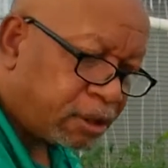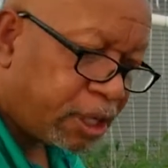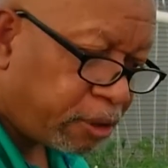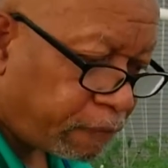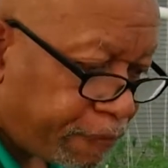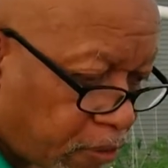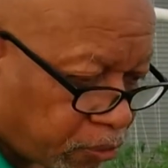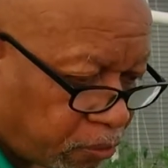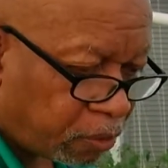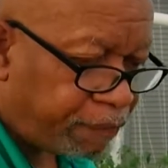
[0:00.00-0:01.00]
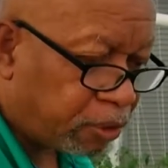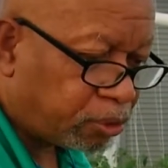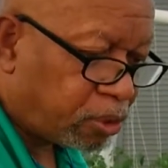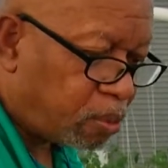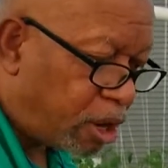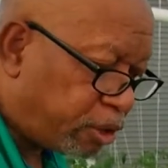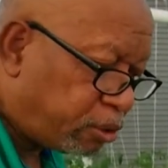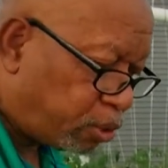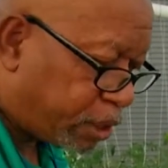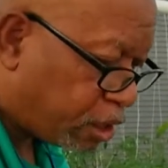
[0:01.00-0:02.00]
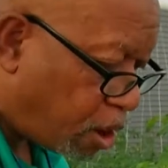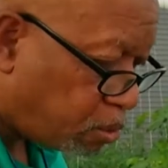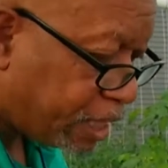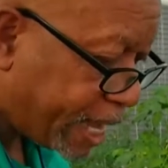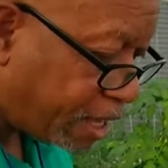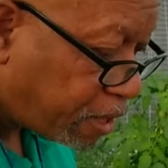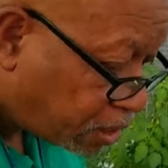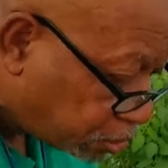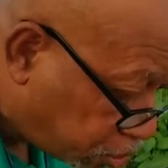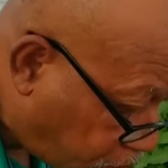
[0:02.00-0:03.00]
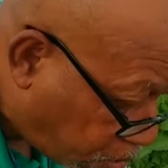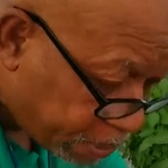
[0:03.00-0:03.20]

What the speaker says: in here to filter the water, you can only have so